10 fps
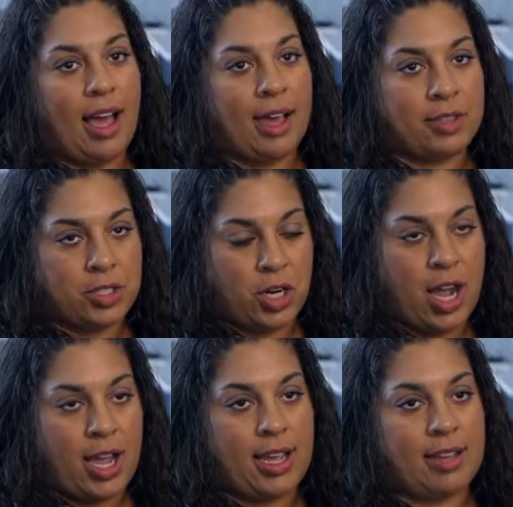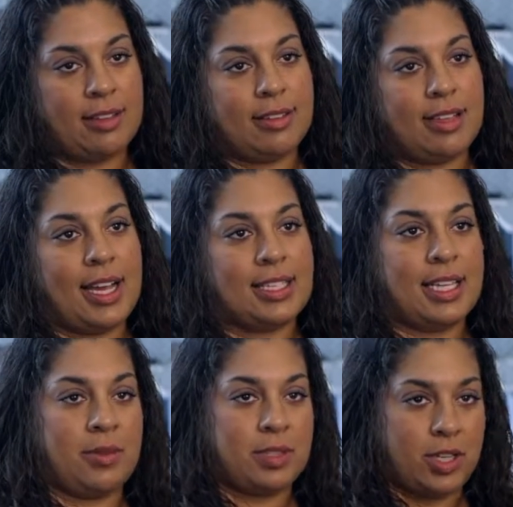I was crying,
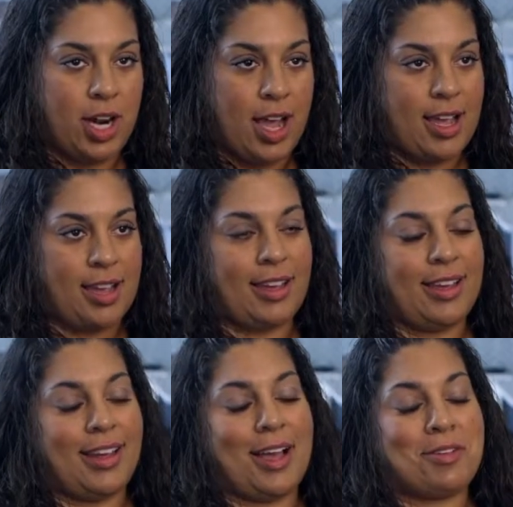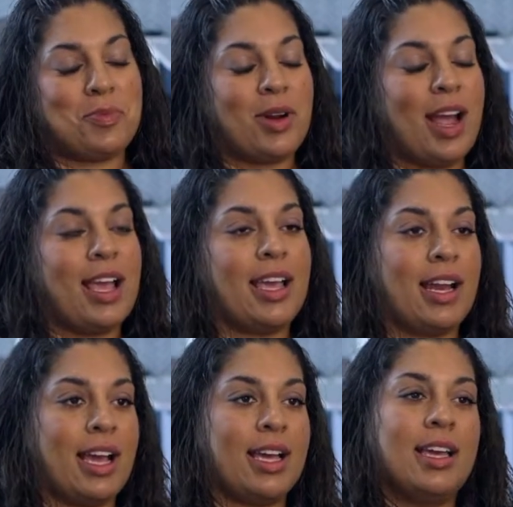Isaiah was crying, and I was praying
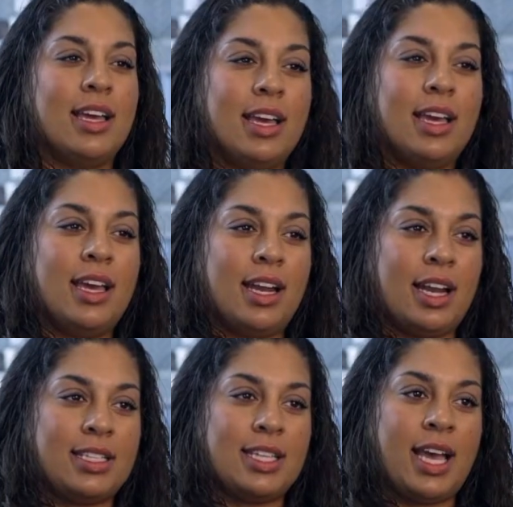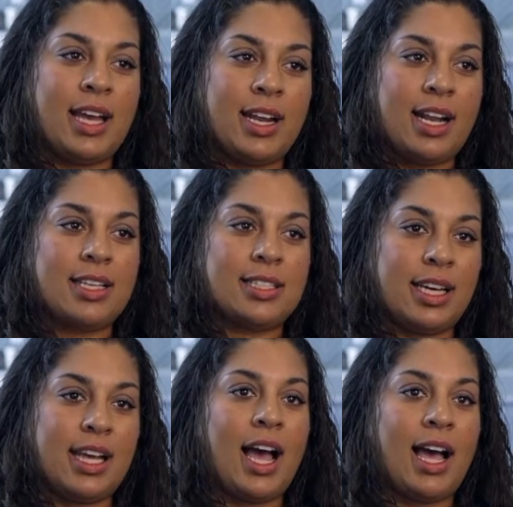and I
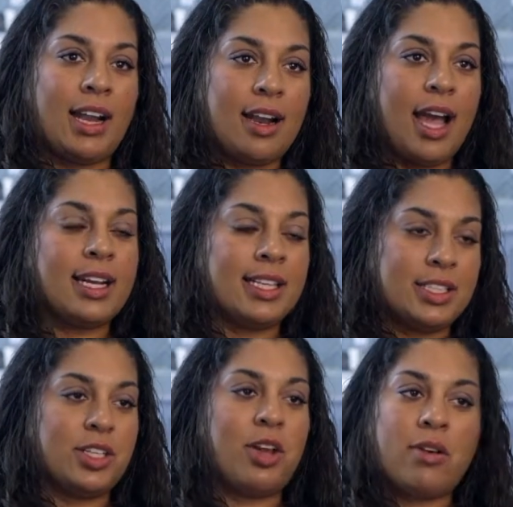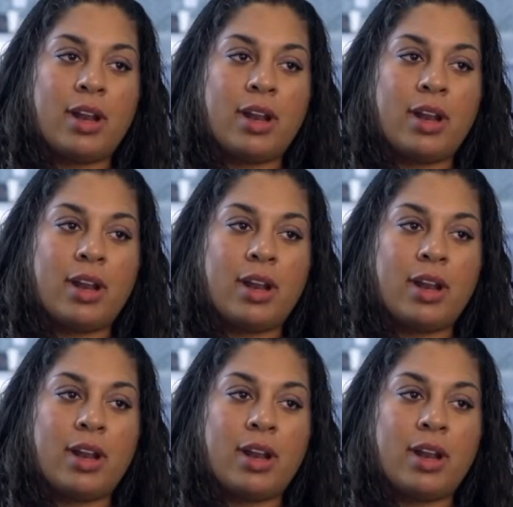said, "God, I need to know